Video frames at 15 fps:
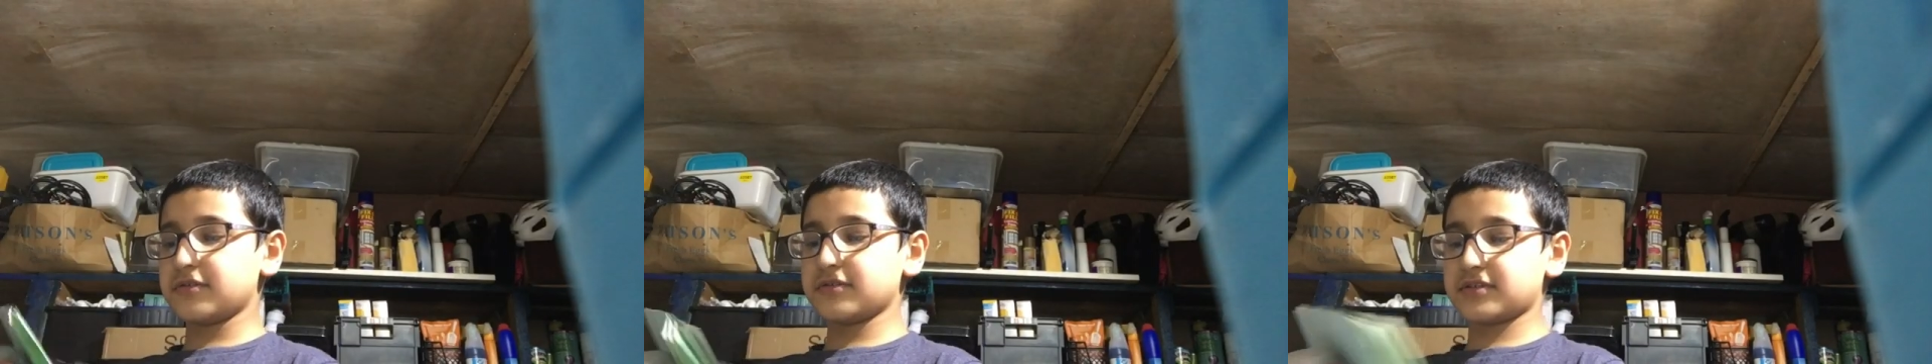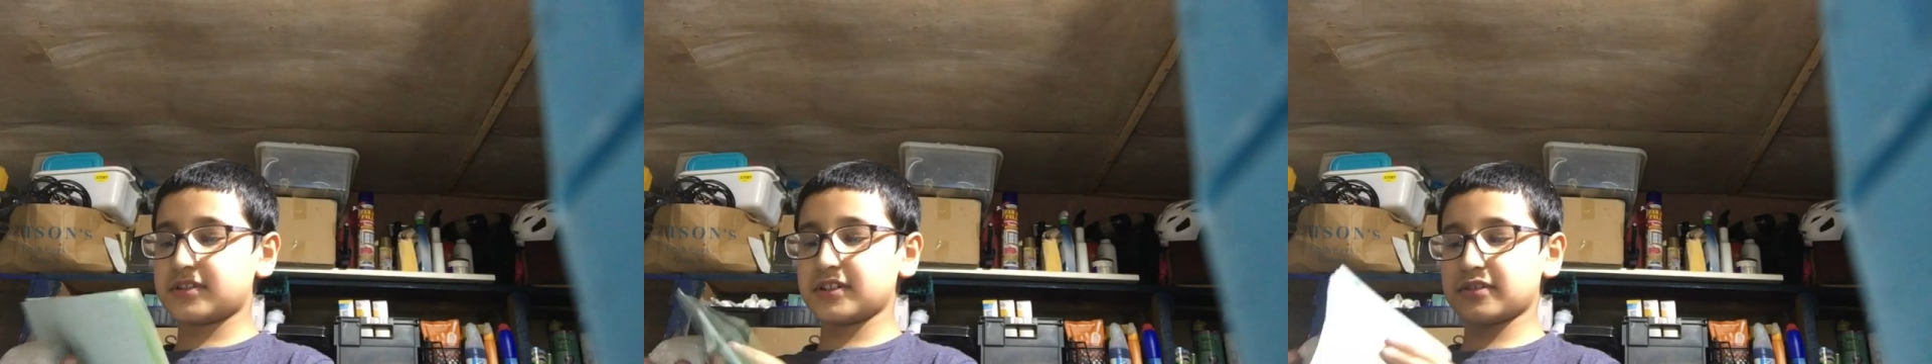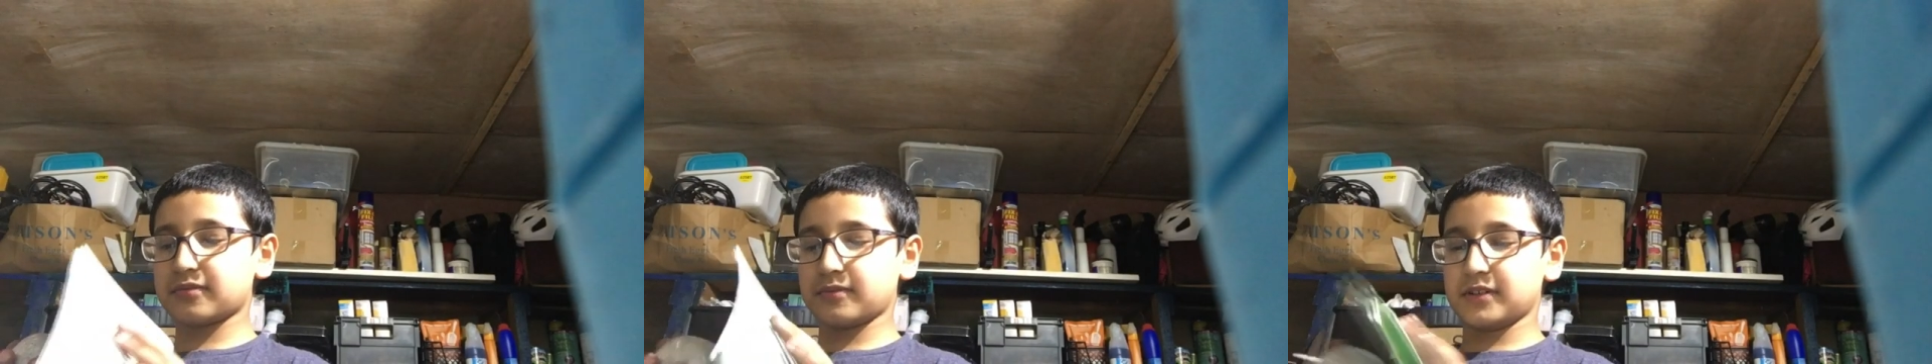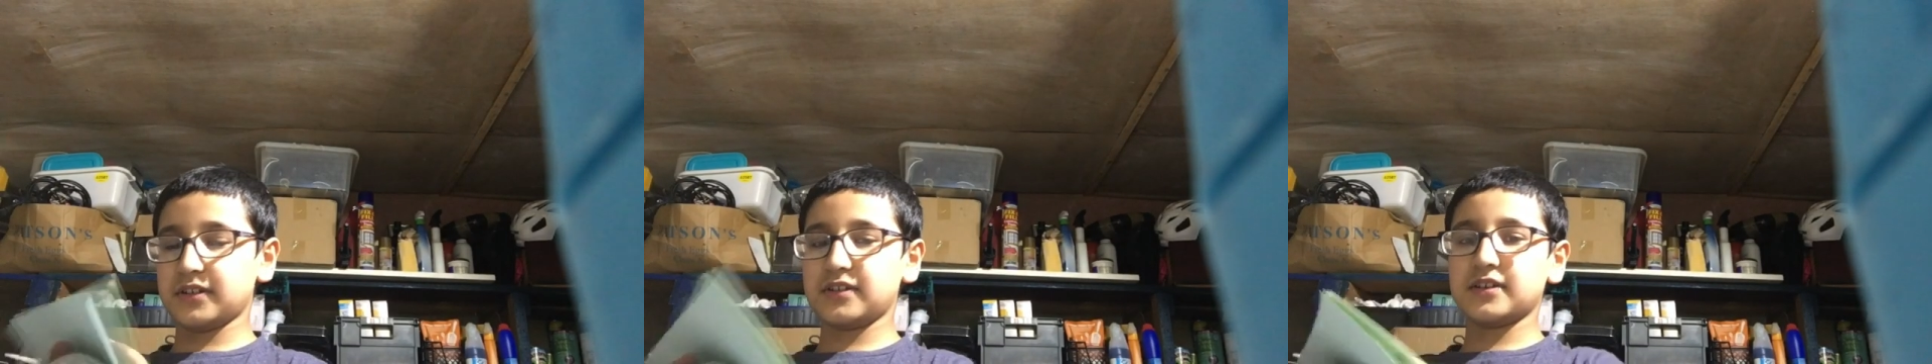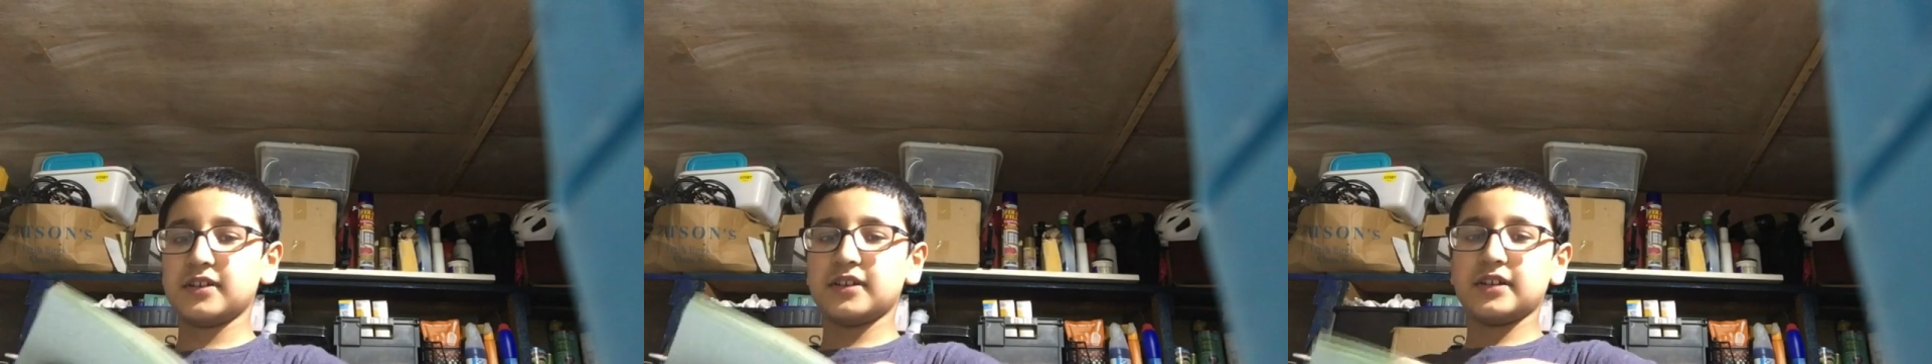This
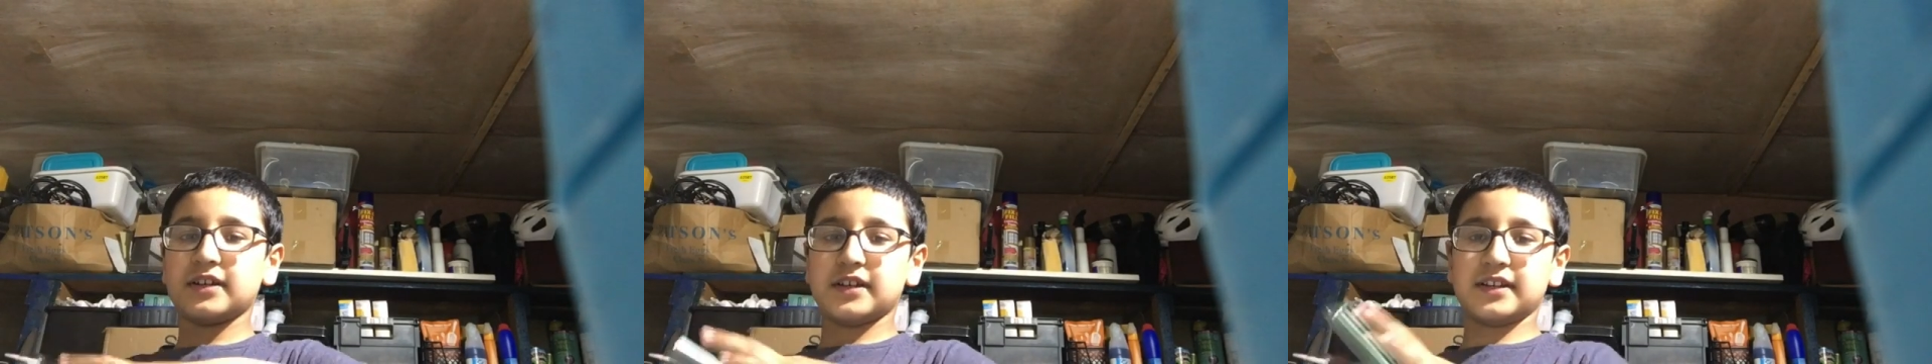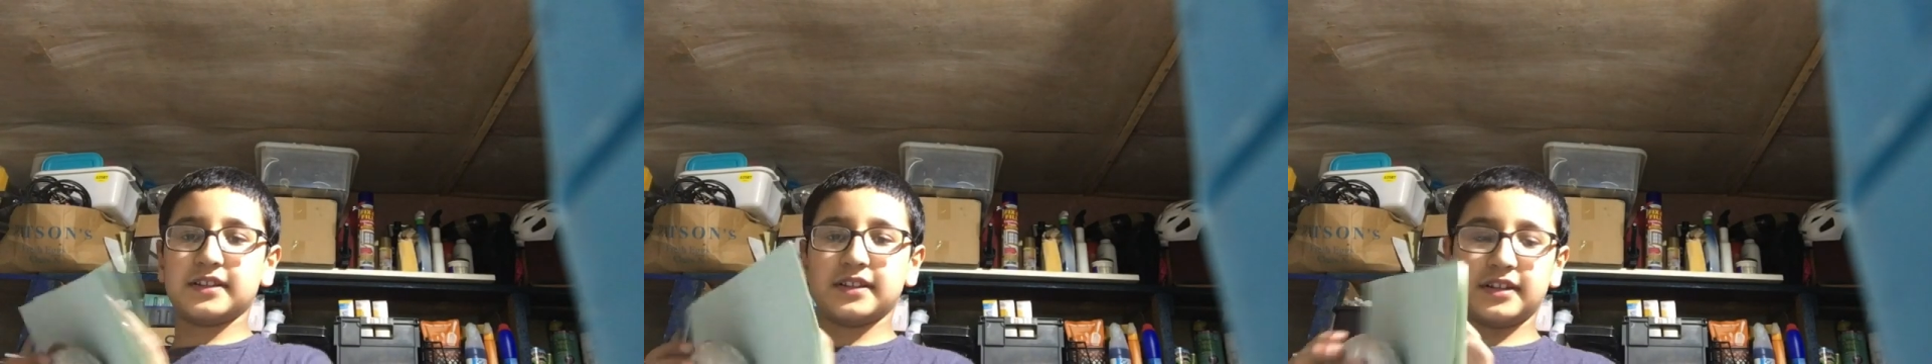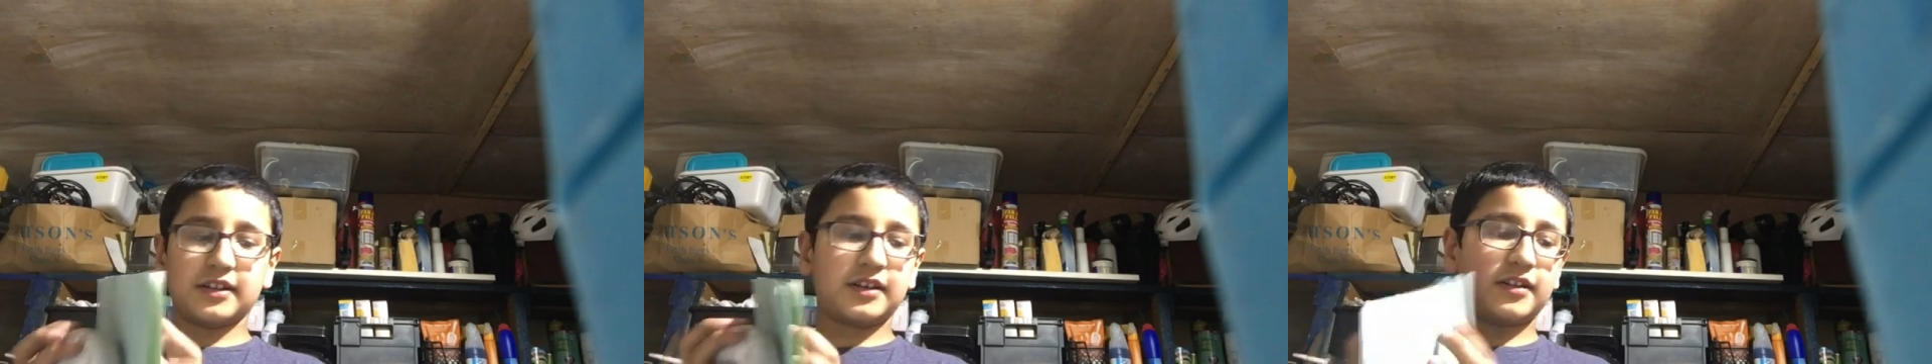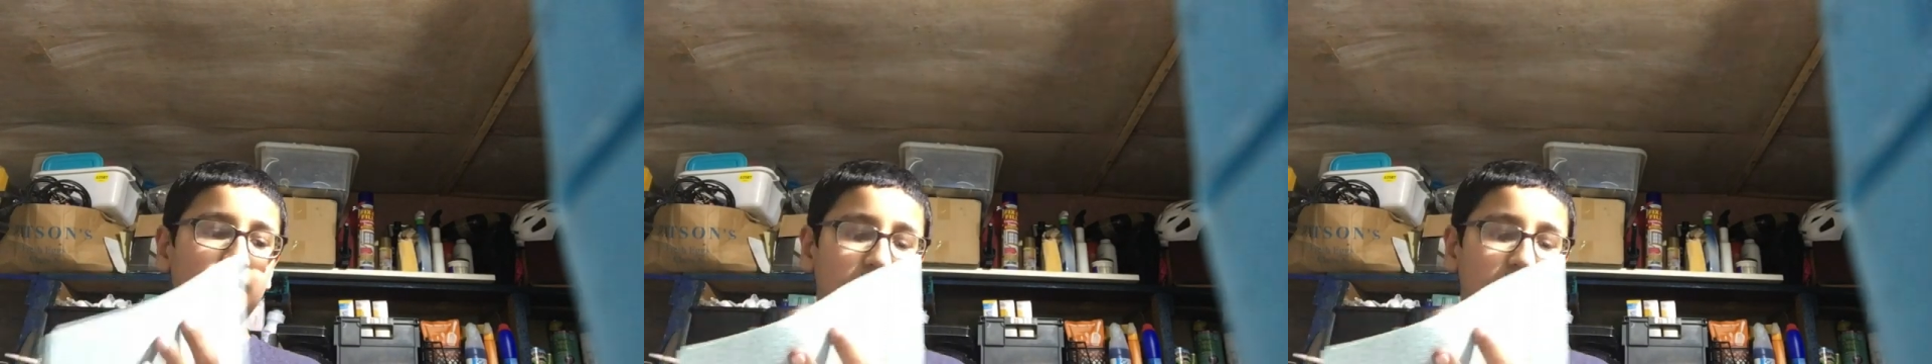one, and then